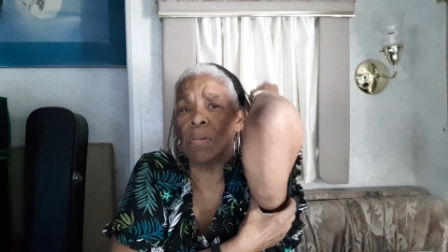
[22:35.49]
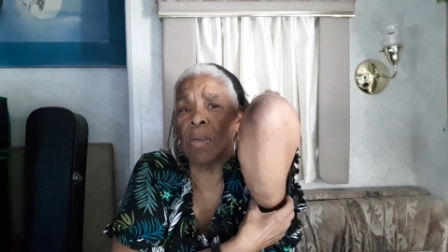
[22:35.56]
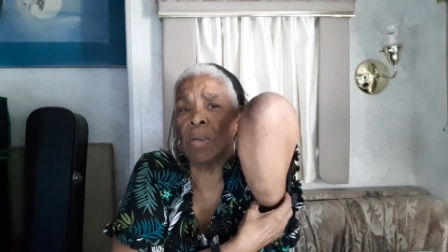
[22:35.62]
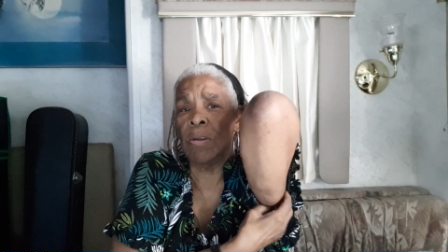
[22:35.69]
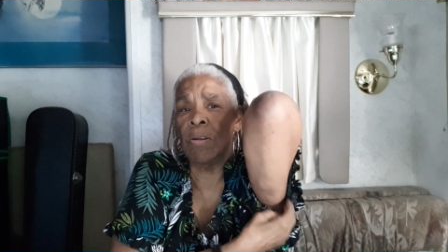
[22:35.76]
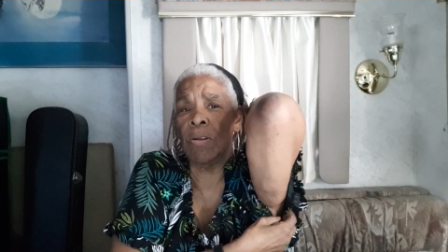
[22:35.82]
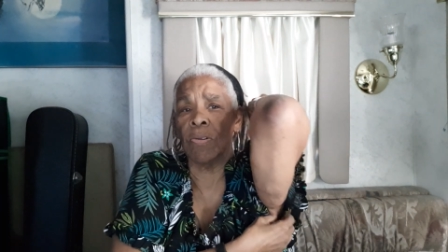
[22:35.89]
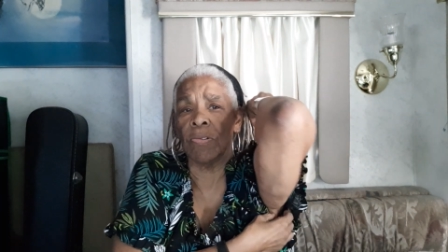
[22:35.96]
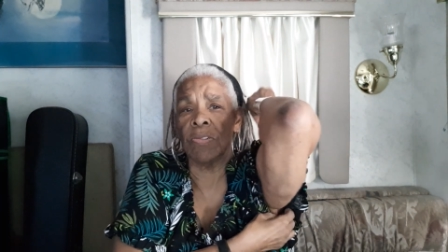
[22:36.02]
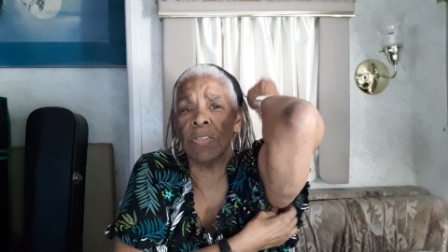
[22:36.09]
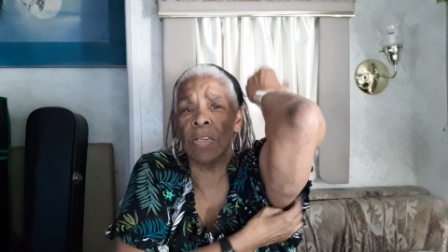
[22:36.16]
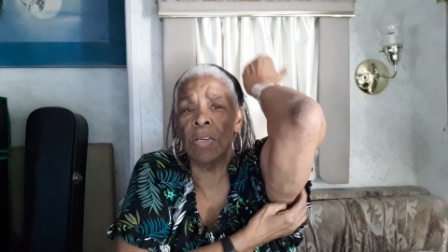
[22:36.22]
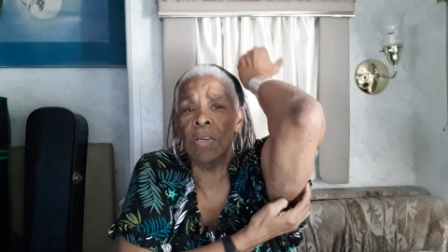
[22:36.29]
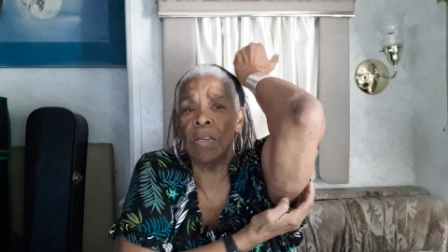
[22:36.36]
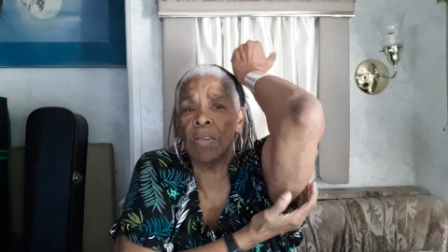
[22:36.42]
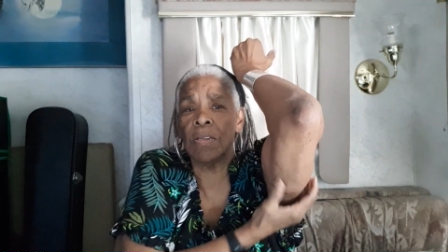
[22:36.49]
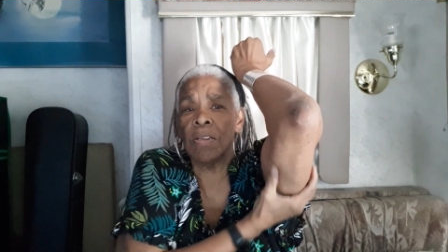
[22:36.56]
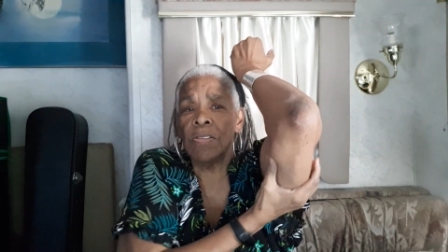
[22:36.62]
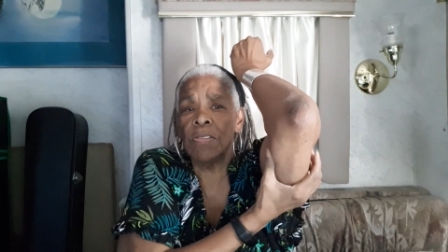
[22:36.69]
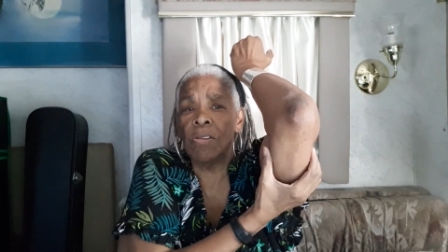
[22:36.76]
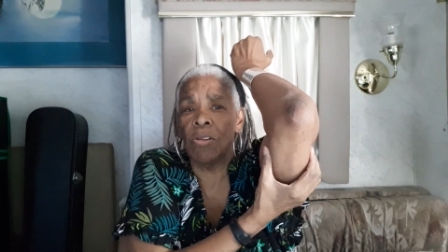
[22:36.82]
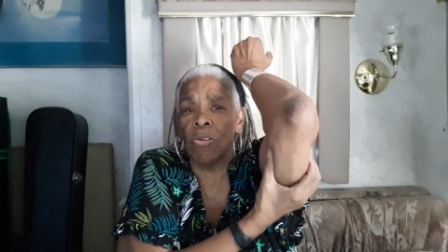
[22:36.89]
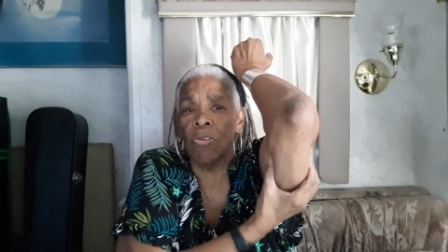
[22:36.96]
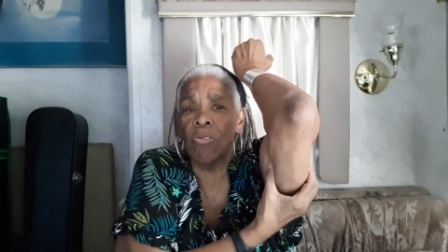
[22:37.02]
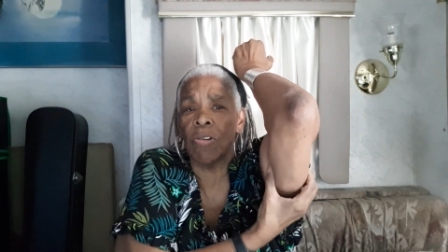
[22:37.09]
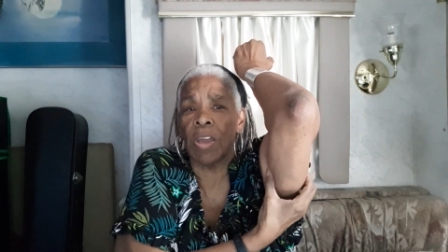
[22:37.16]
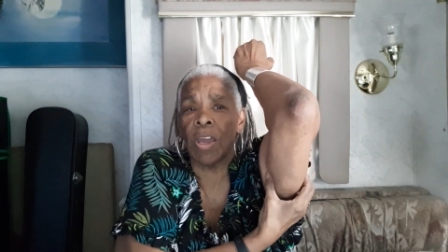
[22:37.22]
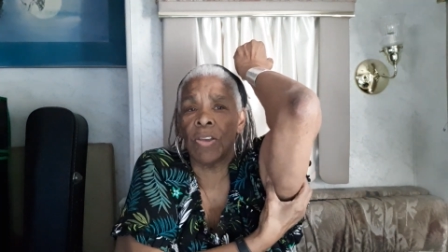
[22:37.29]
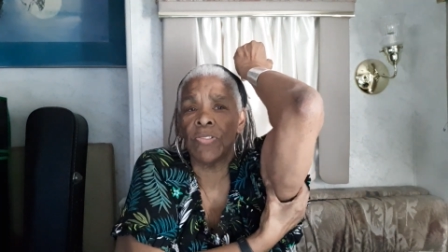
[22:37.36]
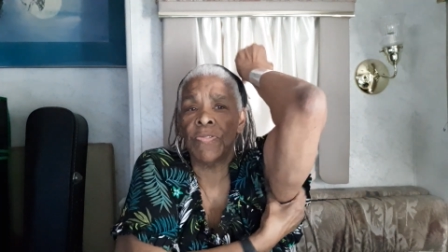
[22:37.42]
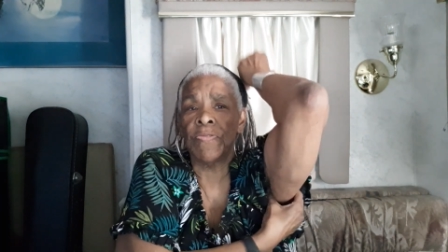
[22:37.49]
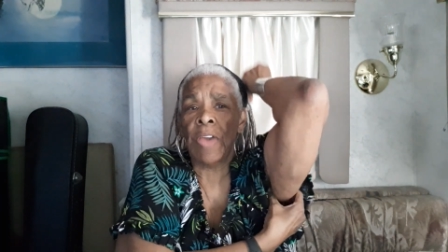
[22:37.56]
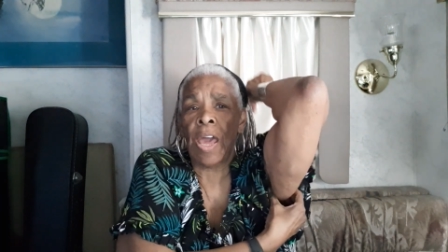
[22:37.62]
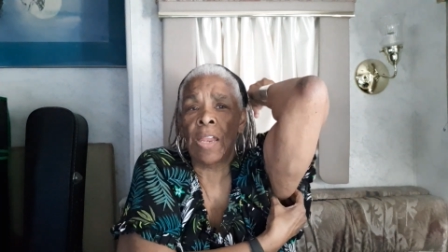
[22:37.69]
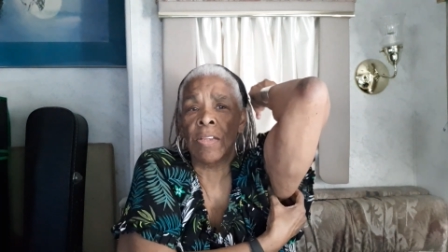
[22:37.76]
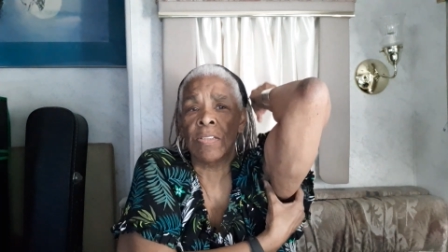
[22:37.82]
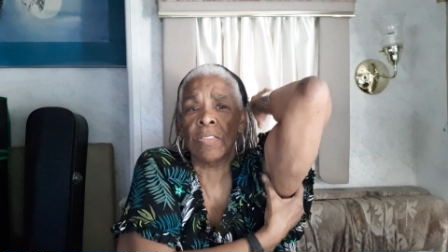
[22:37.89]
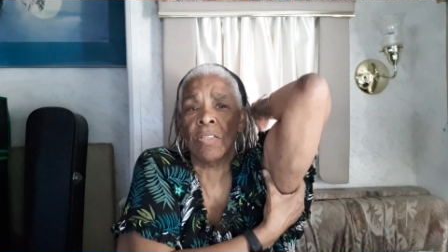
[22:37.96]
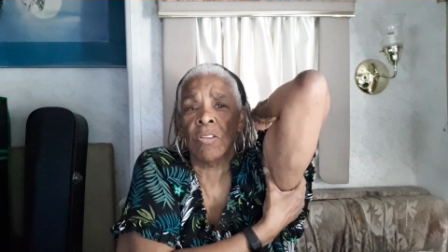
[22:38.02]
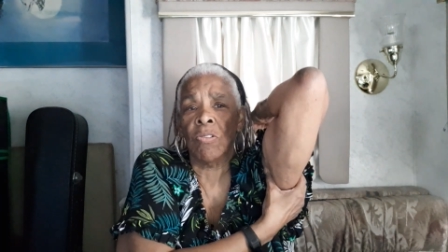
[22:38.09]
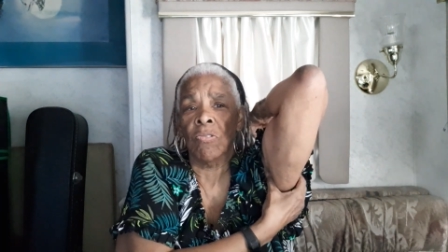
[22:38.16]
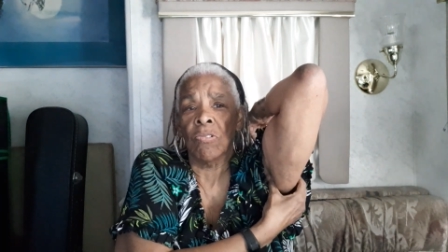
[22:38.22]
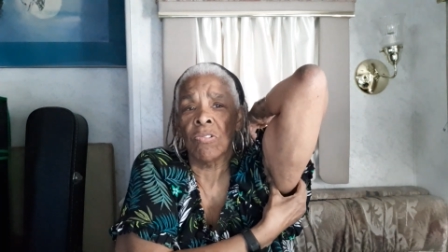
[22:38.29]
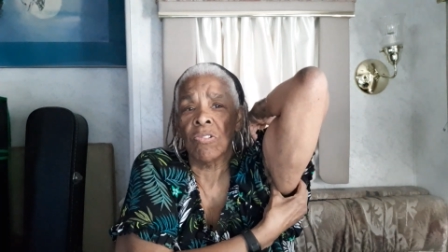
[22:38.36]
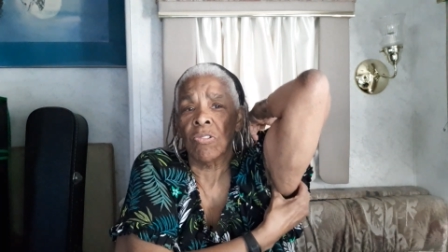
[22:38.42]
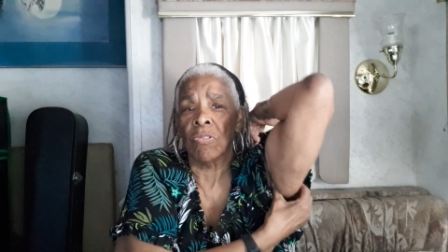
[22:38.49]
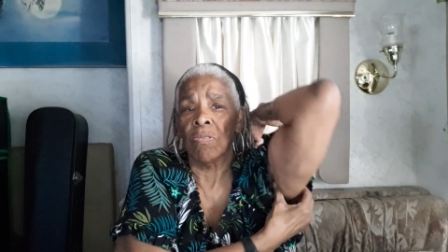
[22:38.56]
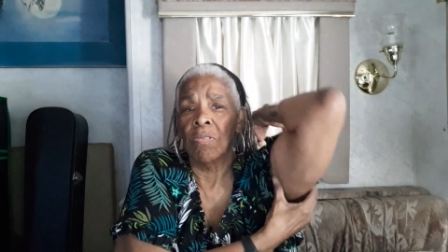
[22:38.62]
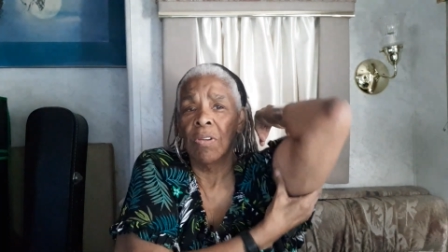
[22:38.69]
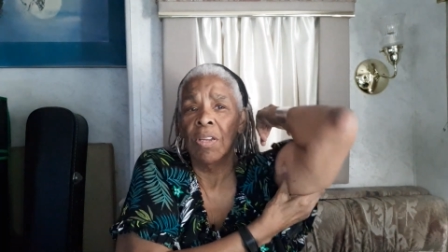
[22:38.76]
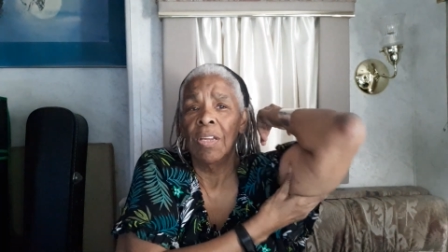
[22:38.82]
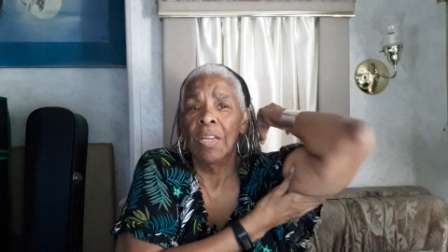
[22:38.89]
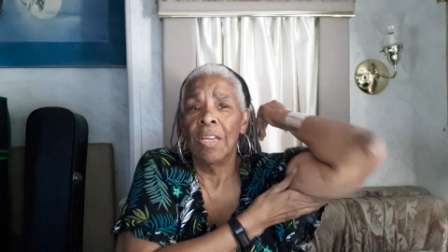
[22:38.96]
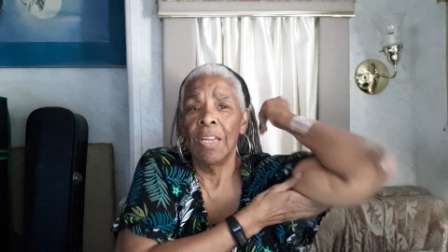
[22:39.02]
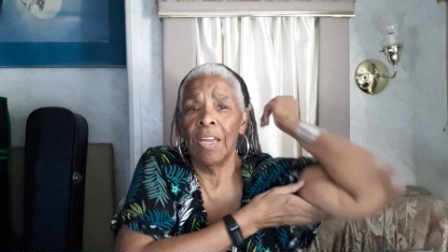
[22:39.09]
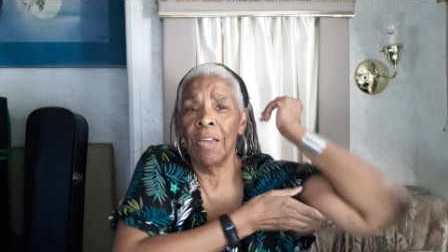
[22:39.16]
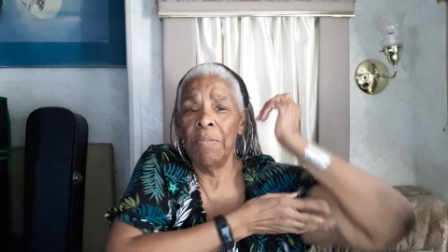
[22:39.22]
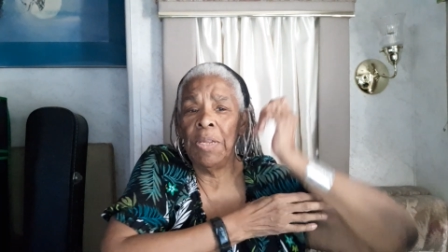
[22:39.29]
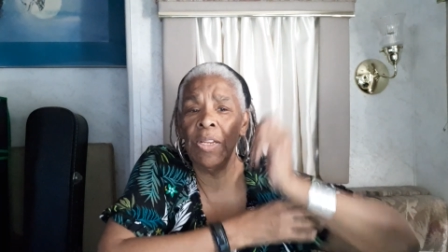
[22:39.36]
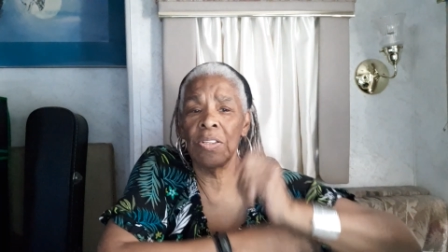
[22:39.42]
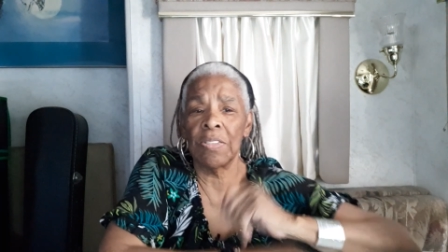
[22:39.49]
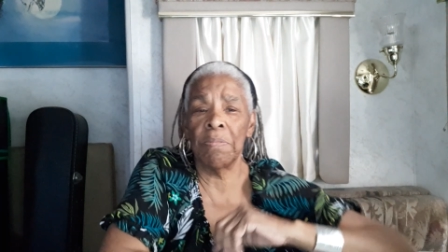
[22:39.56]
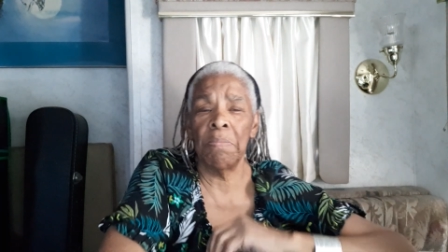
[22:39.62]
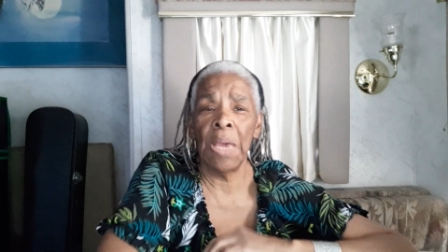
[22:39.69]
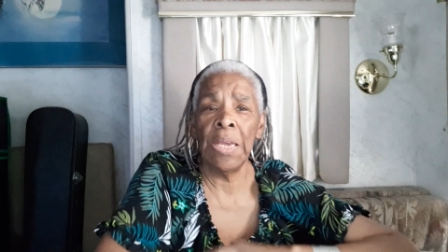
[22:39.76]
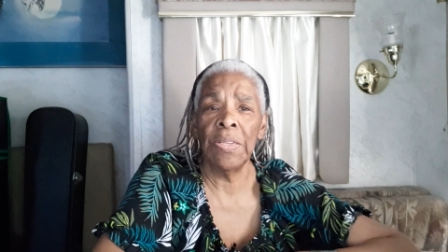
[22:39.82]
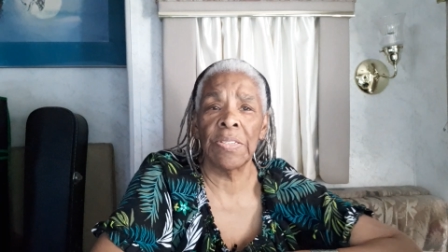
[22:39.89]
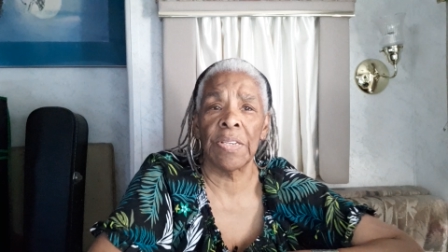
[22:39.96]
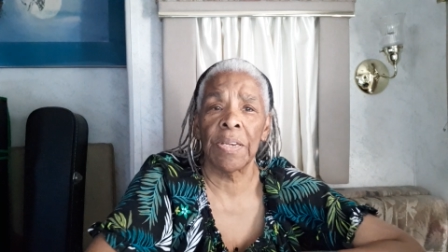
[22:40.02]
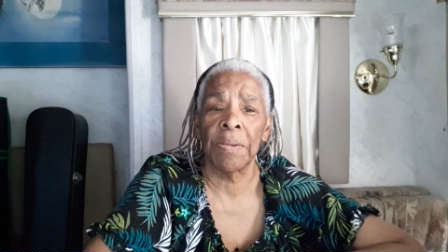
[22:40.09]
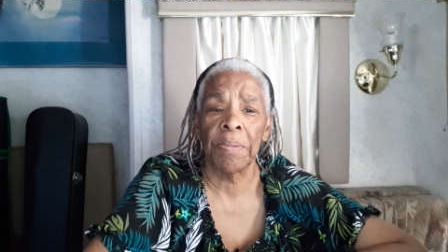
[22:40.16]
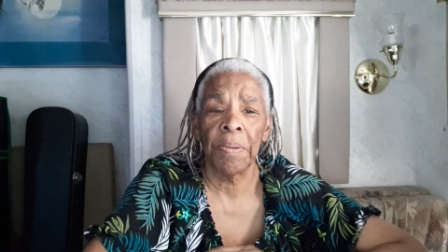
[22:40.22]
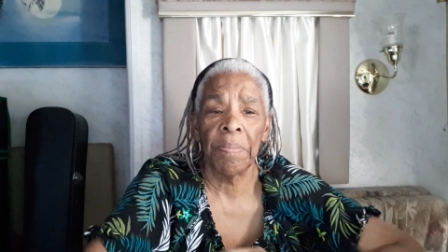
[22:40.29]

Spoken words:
I don't know, see? It doesn't look as fat as it used to. I mean, it's amazing.